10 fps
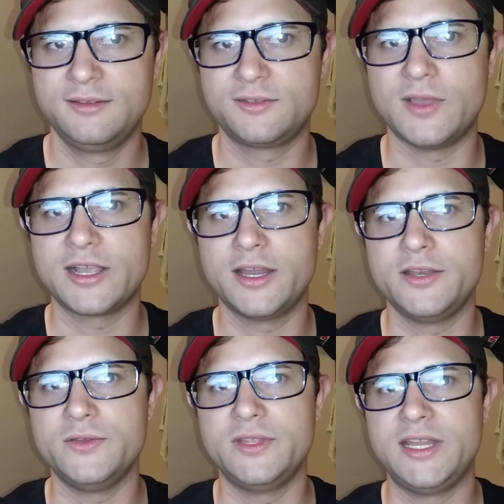so I got
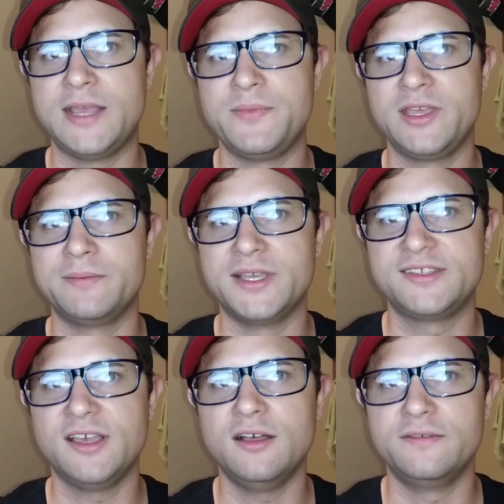to do the damn thing
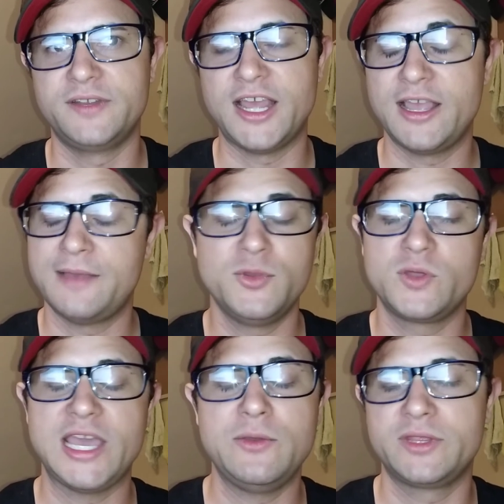myself, and I, I'm
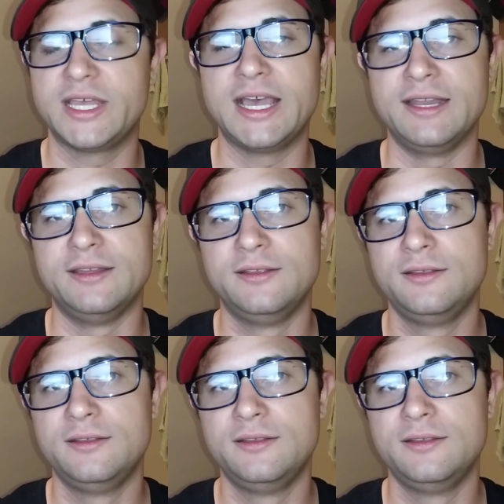okay with that.